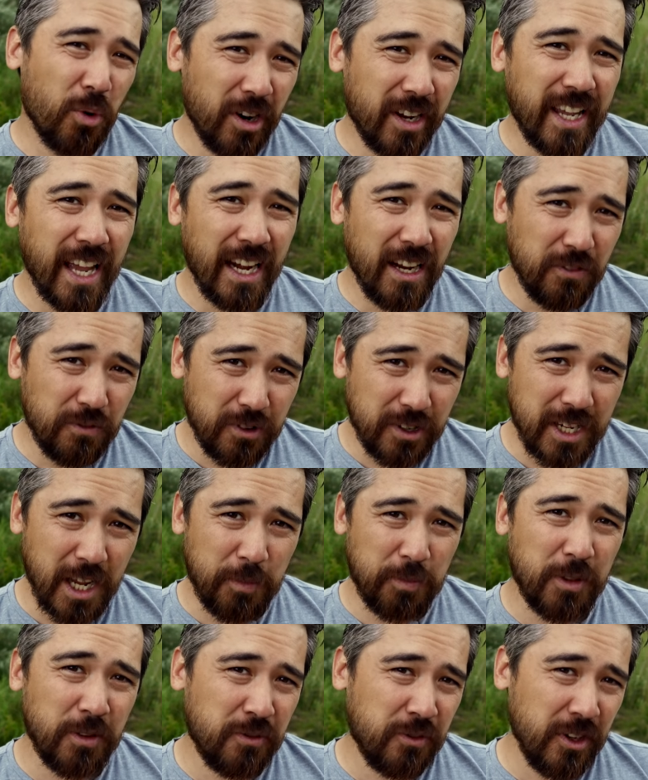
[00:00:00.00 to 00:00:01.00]
we're getting for
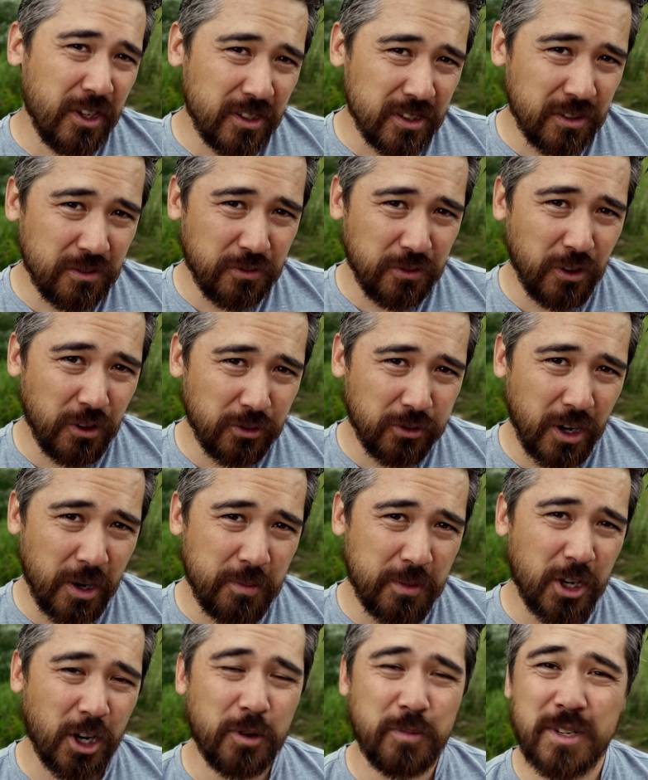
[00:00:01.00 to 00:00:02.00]
depth of field in full
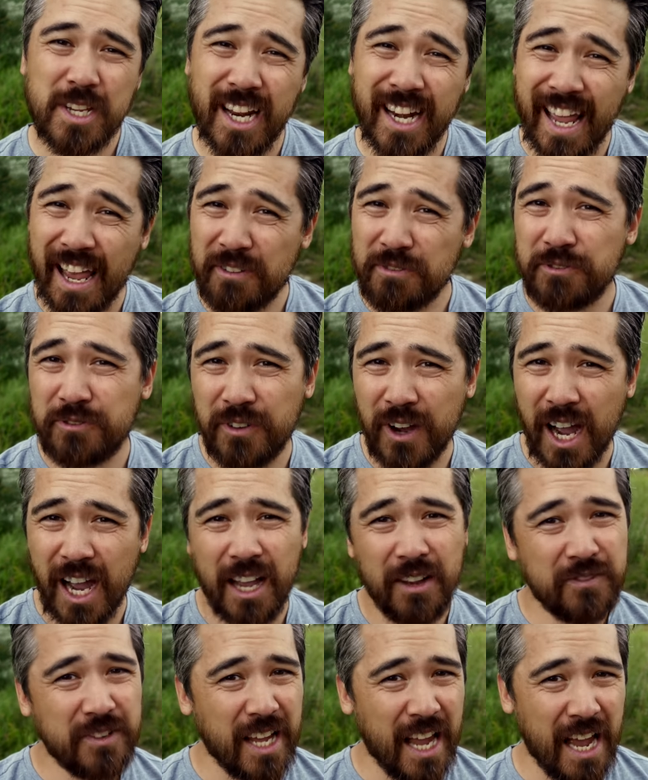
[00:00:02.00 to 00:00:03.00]
frame terms an
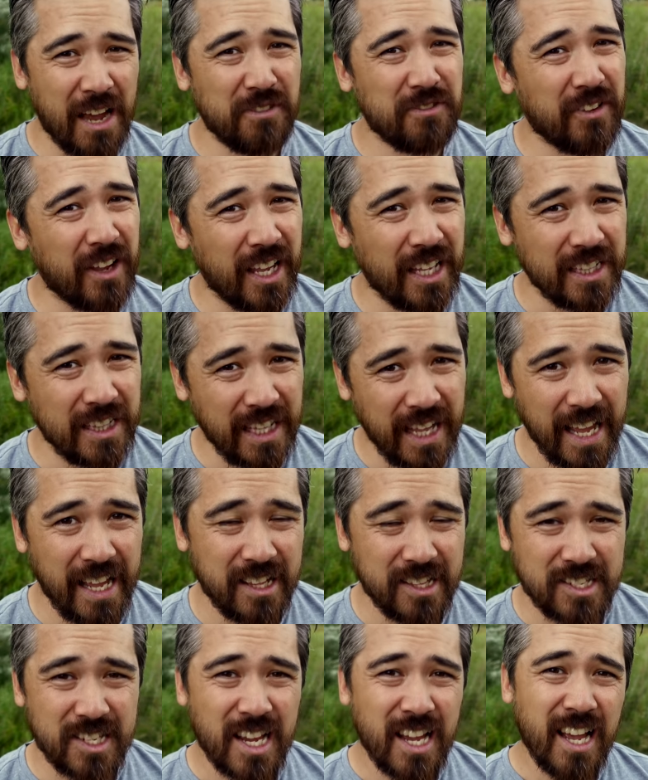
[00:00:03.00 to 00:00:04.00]
f/5 to f/8
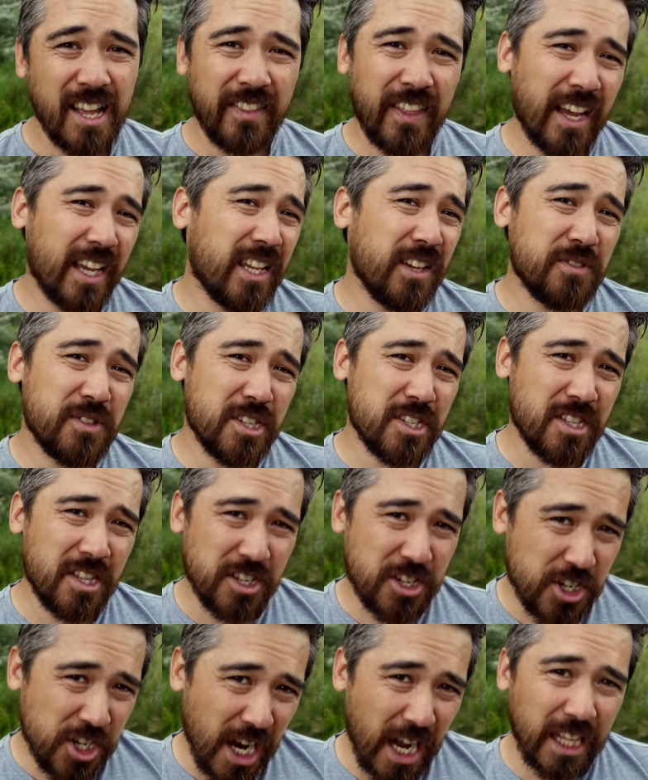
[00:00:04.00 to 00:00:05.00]
lens. That gives us the
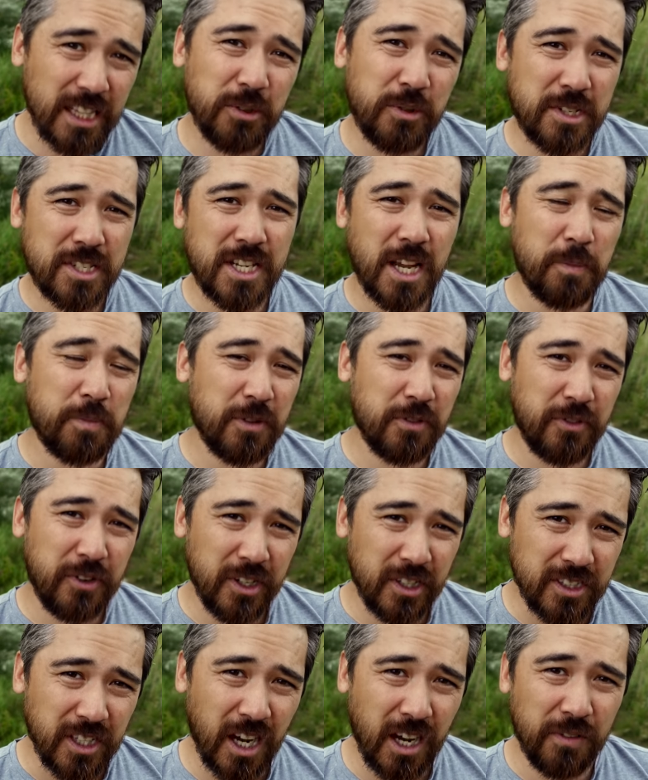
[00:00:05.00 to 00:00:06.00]
shallowest depth of
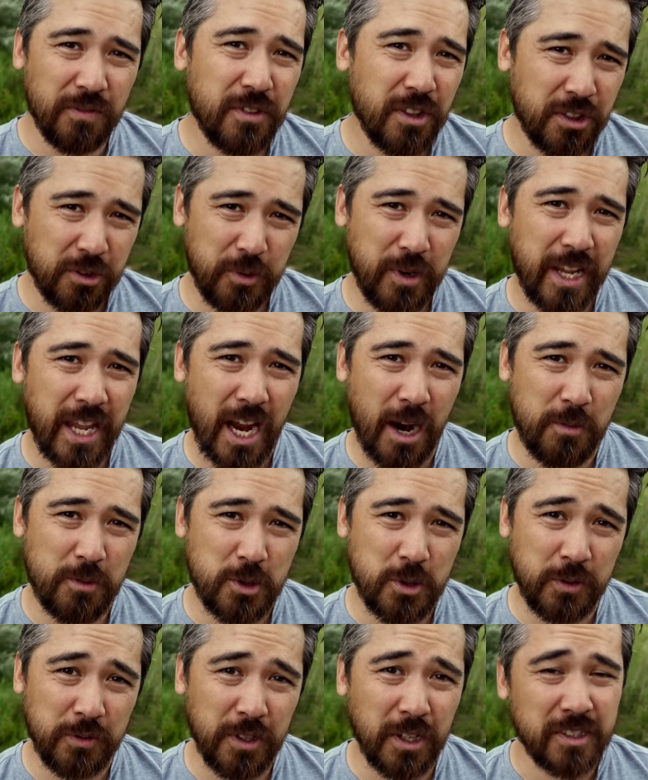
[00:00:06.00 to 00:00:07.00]
field of the three
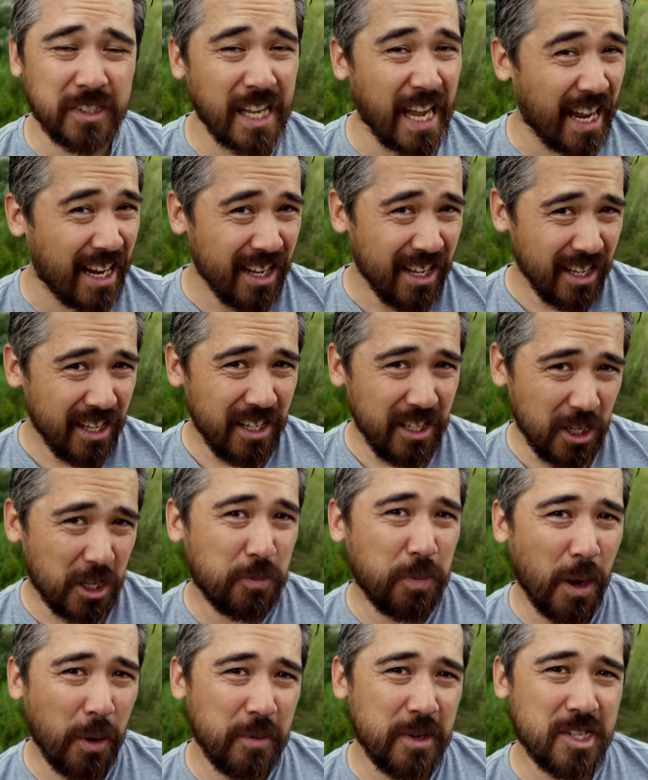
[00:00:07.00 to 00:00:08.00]
cameras we've looked at. You
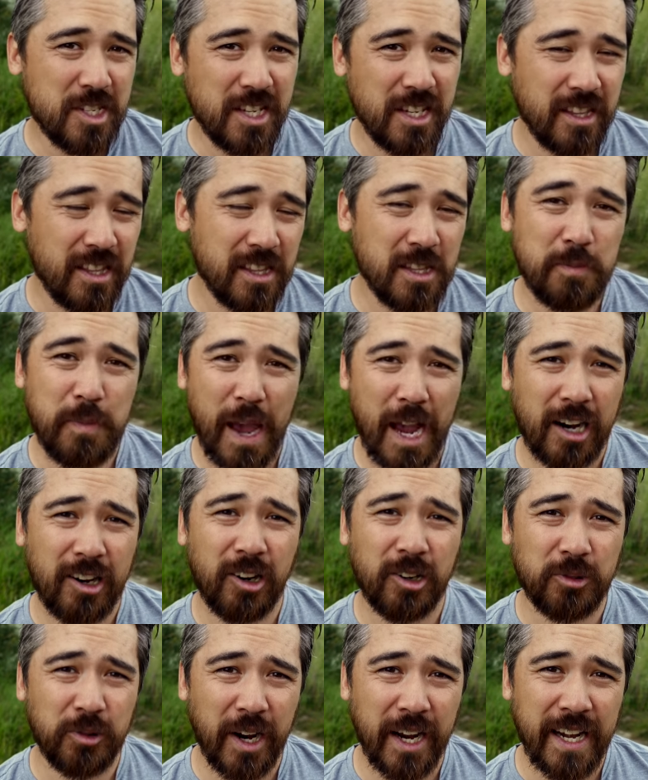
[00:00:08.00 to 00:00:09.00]
can probably see it in the
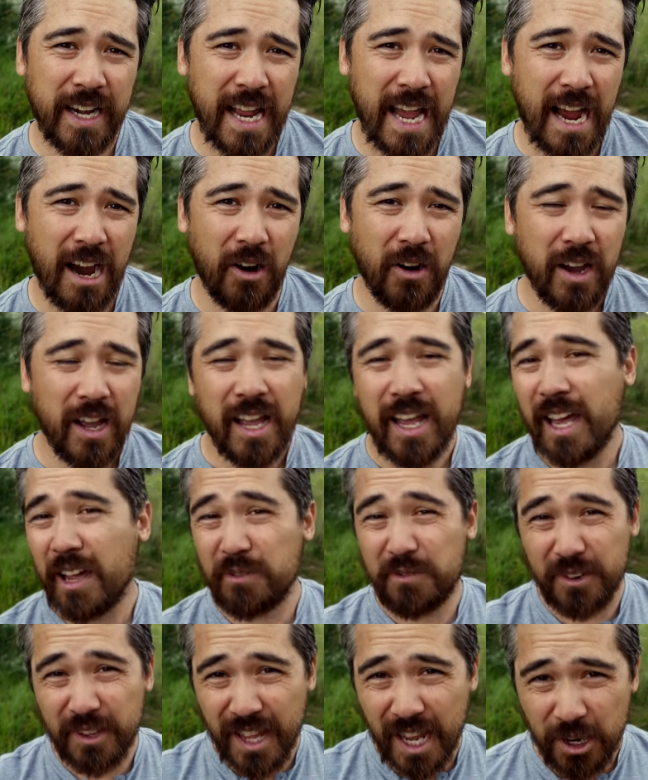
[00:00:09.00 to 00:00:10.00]
background right now.
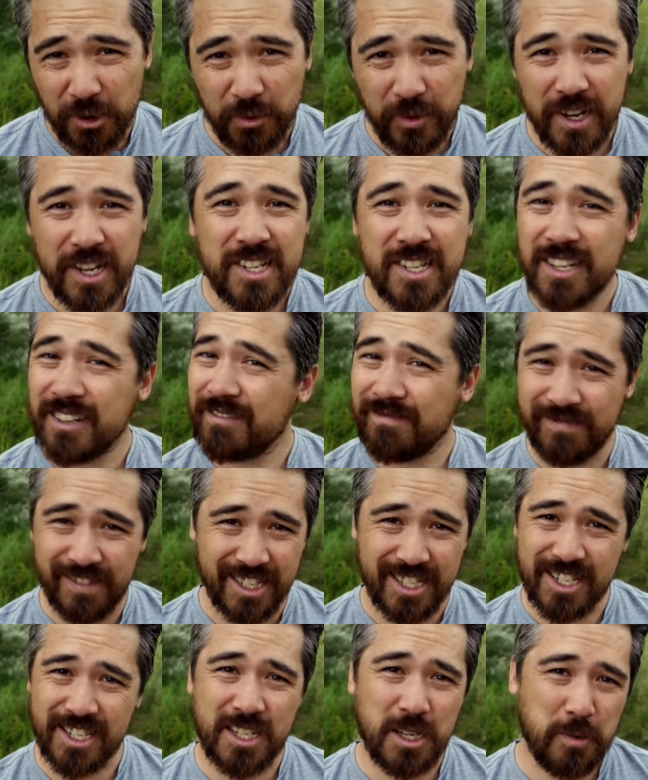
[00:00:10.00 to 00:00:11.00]
And for that reason,
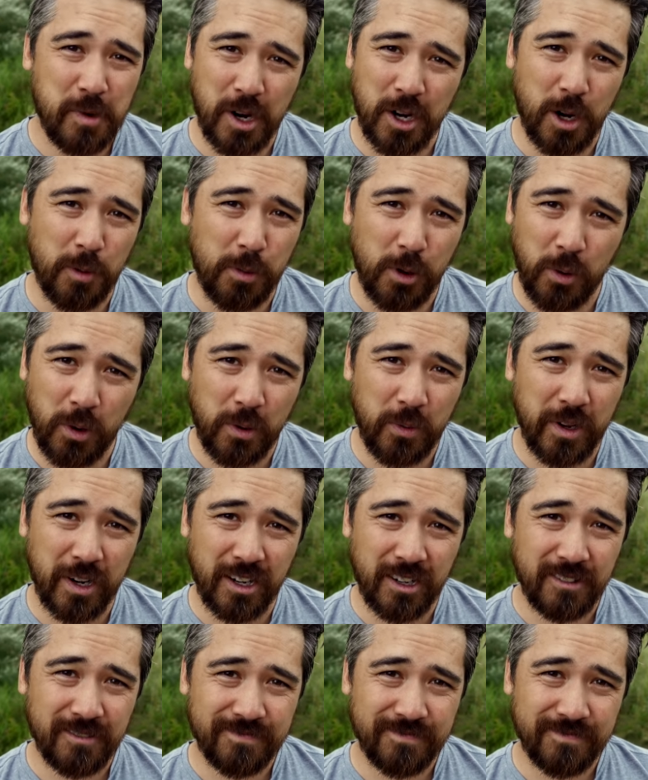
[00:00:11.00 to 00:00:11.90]
this is going to be our number one winner.